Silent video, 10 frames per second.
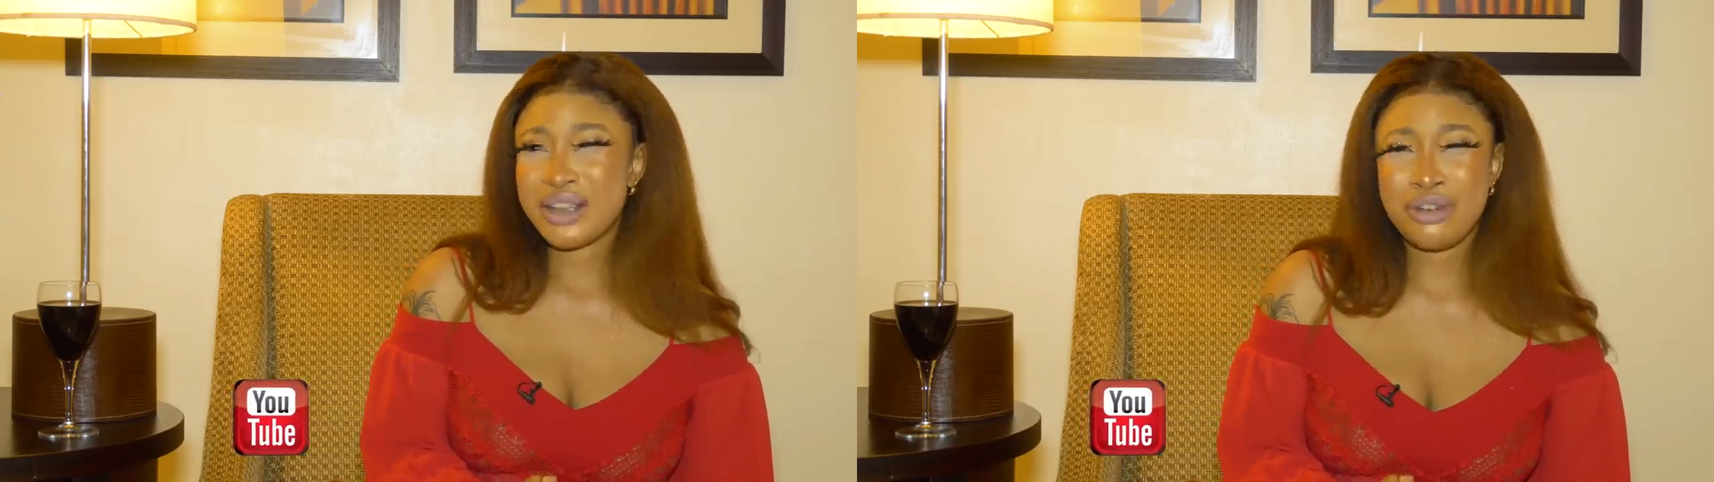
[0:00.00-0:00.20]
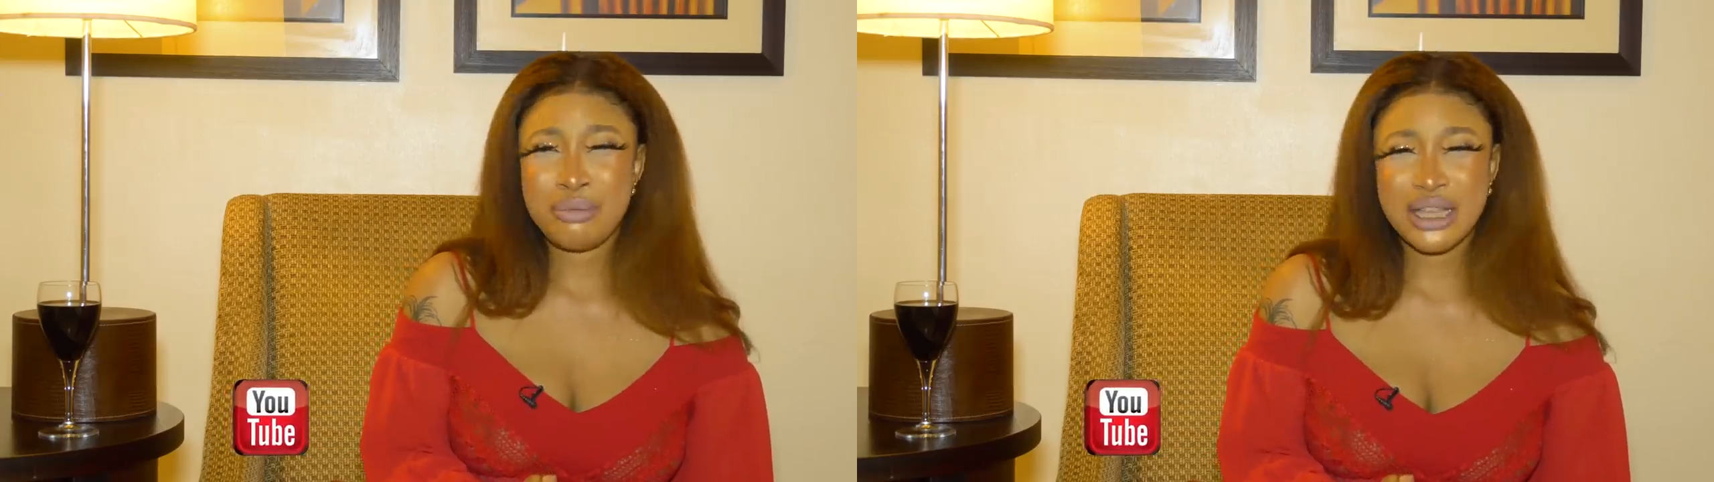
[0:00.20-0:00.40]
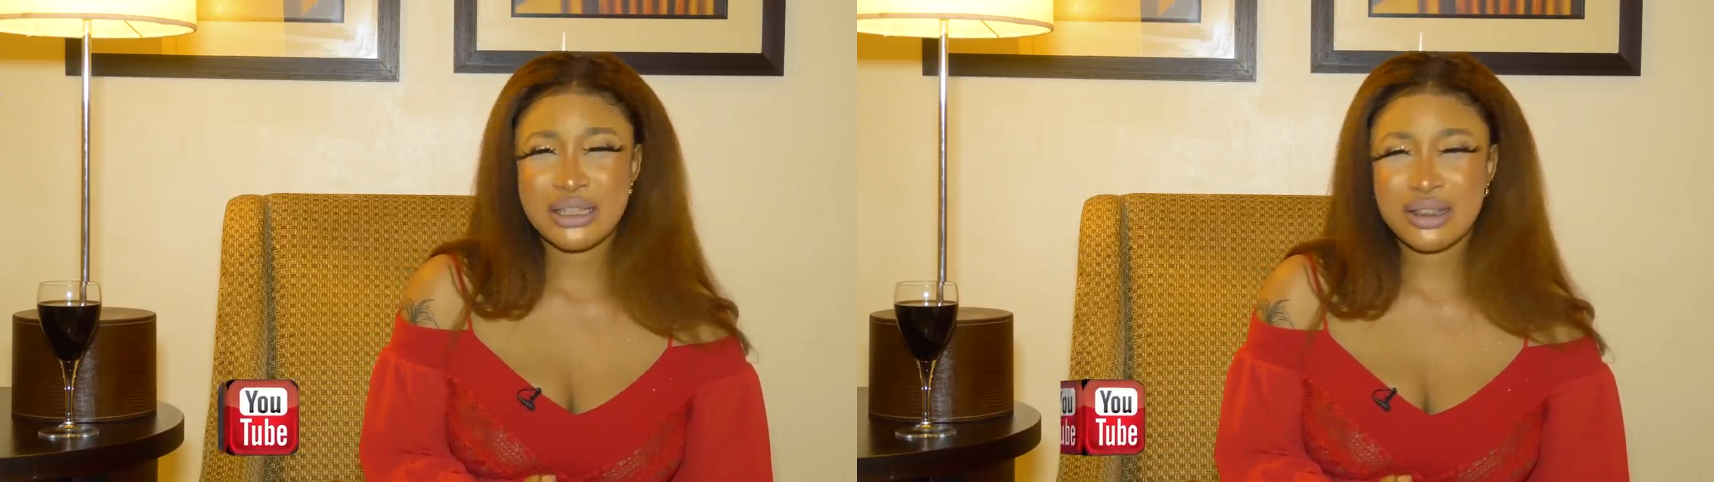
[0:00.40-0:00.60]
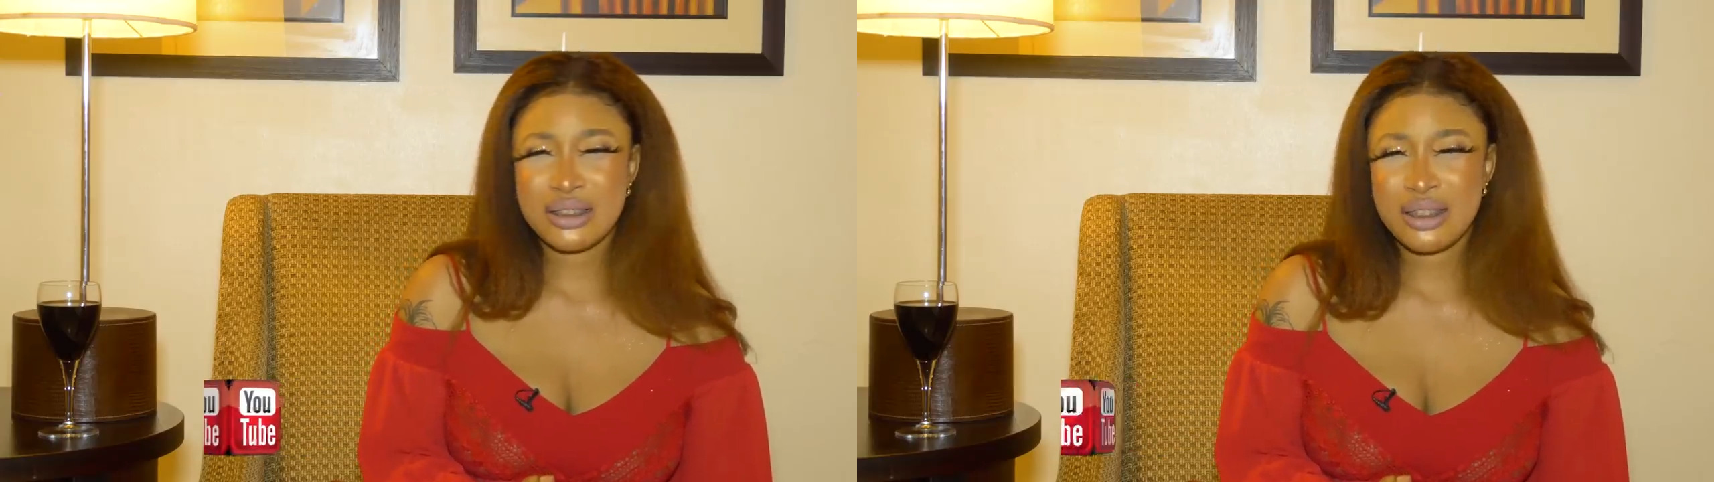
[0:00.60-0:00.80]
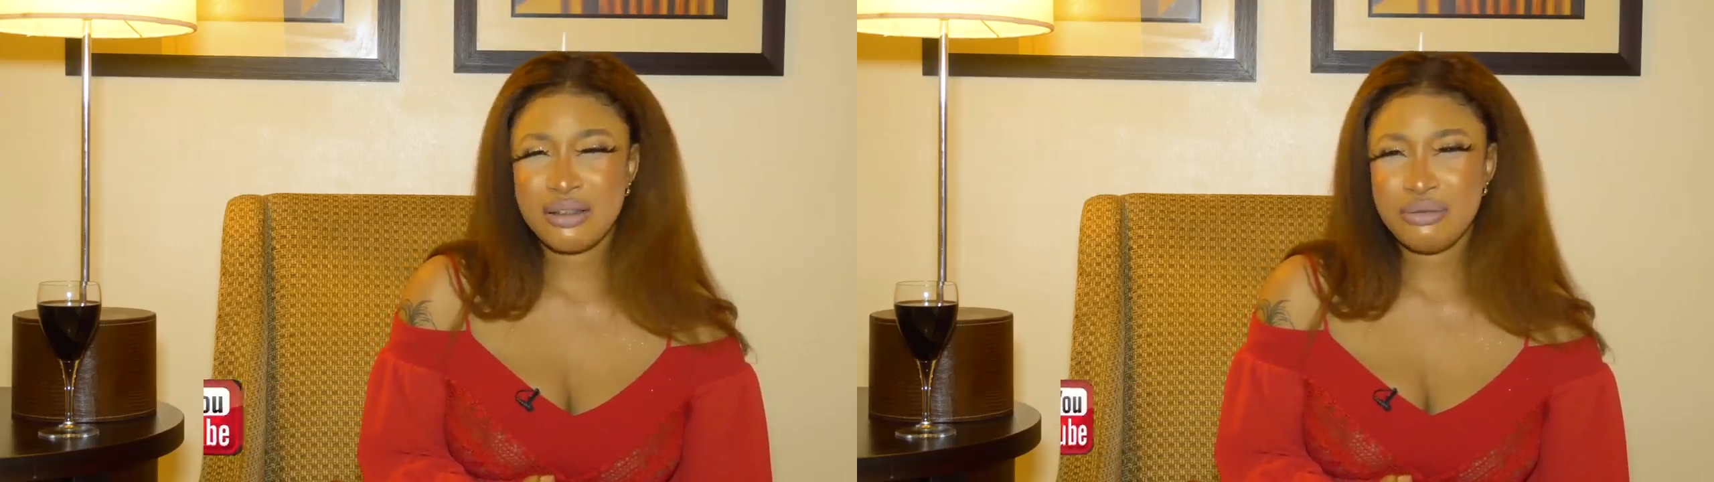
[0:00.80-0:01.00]
For me, it's
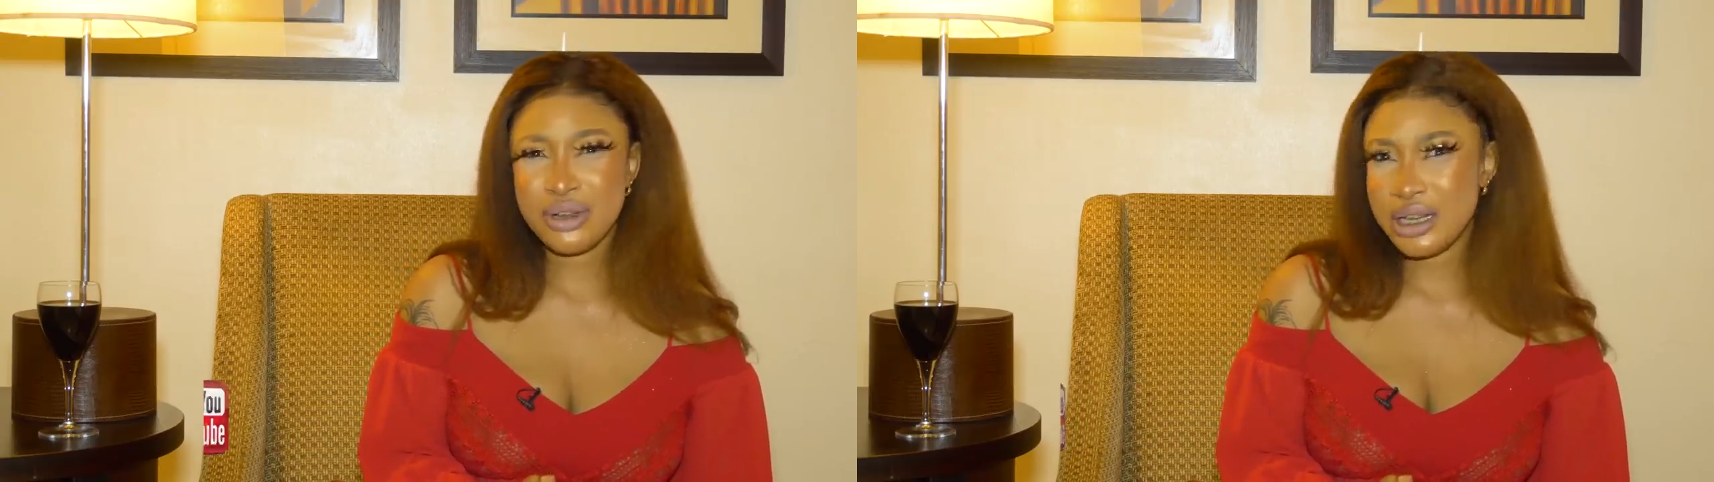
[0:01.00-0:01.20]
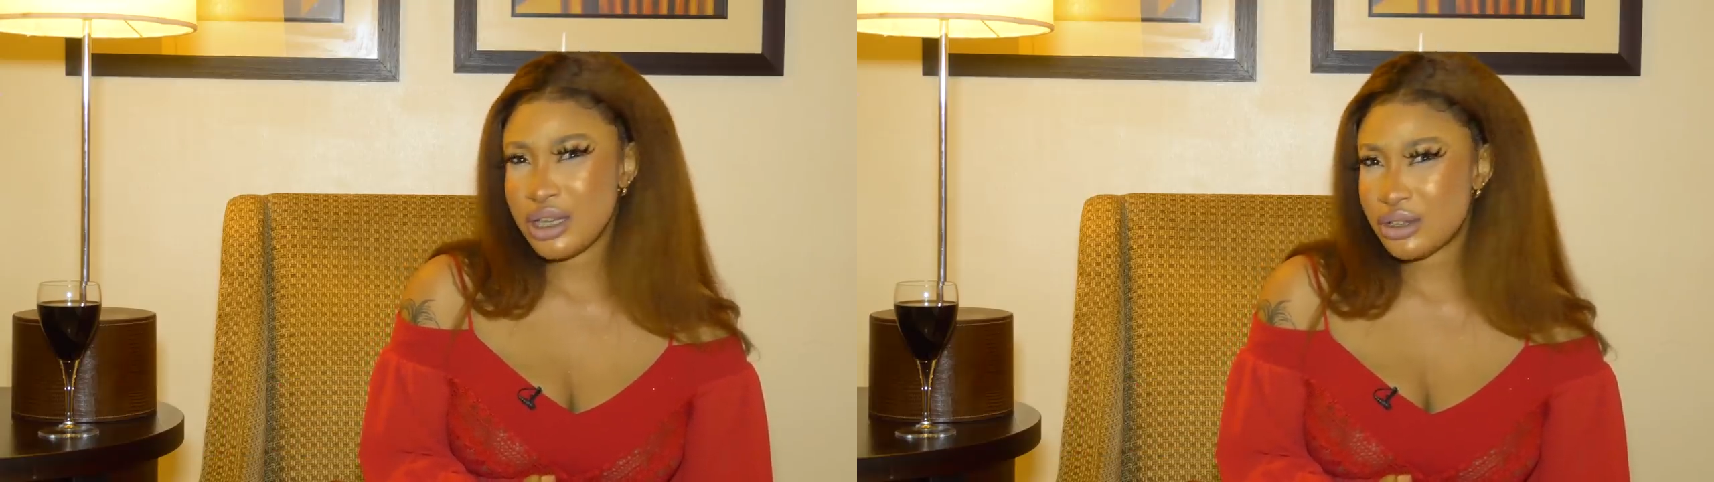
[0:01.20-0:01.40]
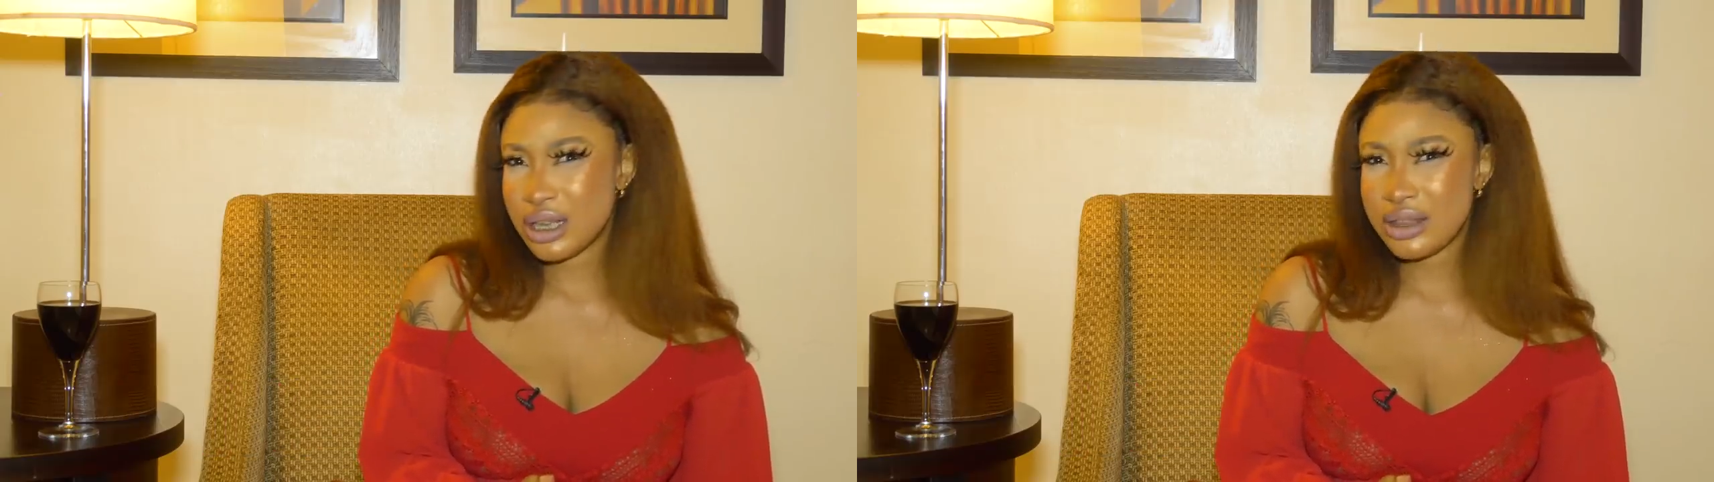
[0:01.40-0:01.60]
not the religion,